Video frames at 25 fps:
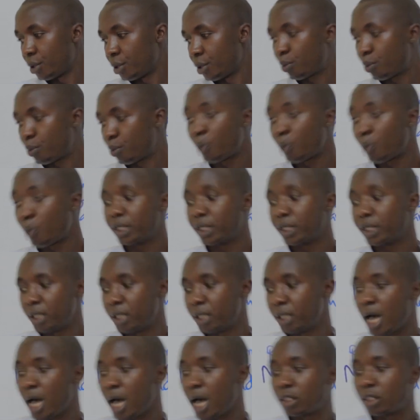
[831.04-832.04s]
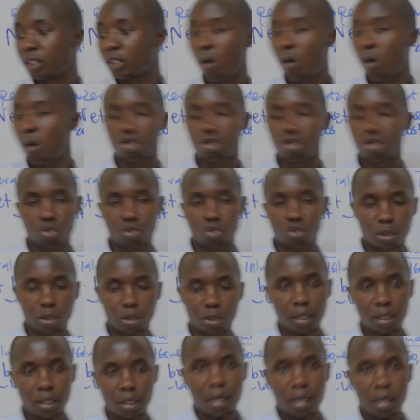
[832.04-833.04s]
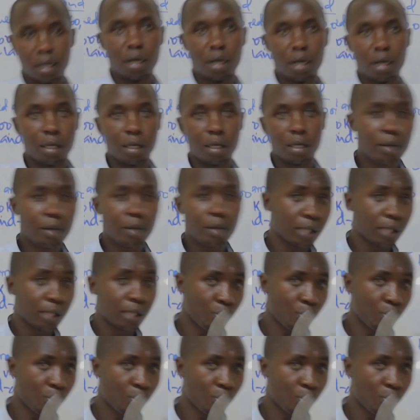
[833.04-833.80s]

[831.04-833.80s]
property at cost. Remember that the